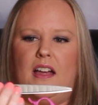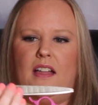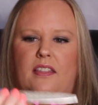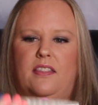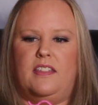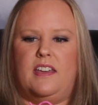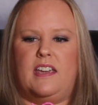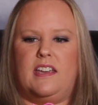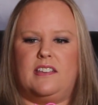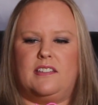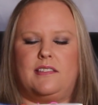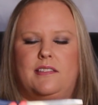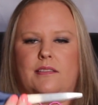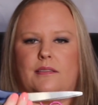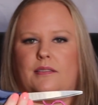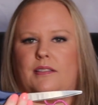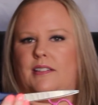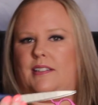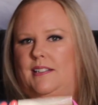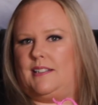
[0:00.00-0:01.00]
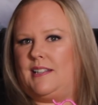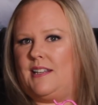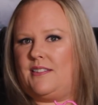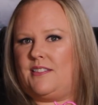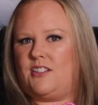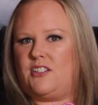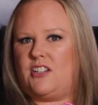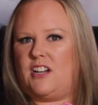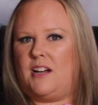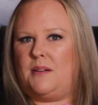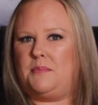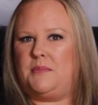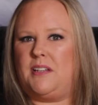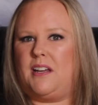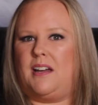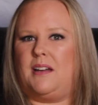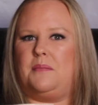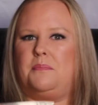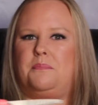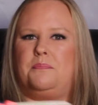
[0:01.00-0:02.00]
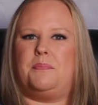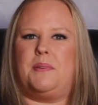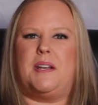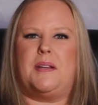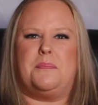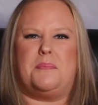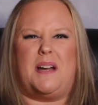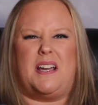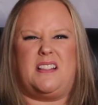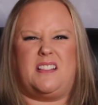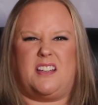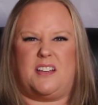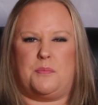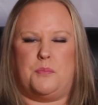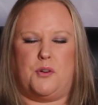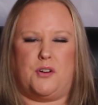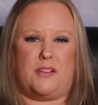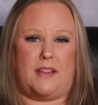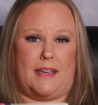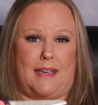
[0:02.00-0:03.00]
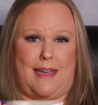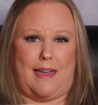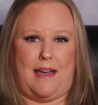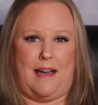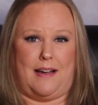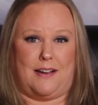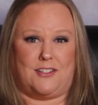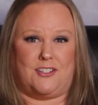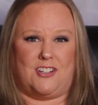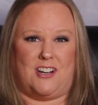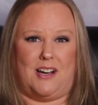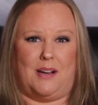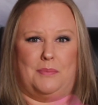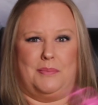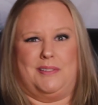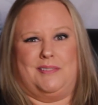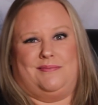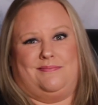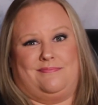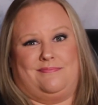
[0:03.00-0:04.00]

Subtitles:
These can get the job done, but it might look more like a hack job,